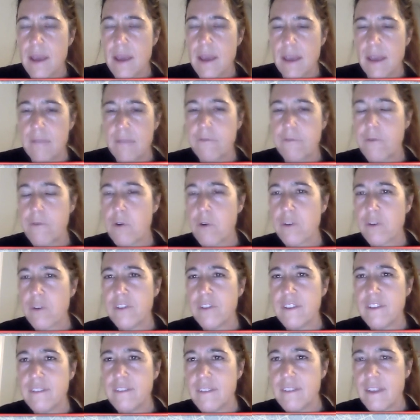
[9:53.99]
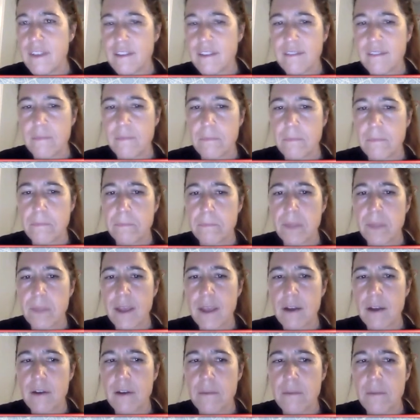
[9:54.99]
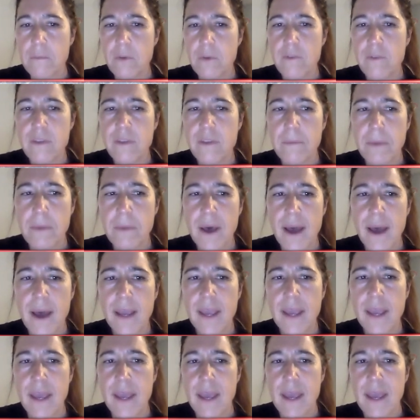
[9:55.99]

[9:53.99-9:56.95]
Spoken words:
and forces this player to move the puck.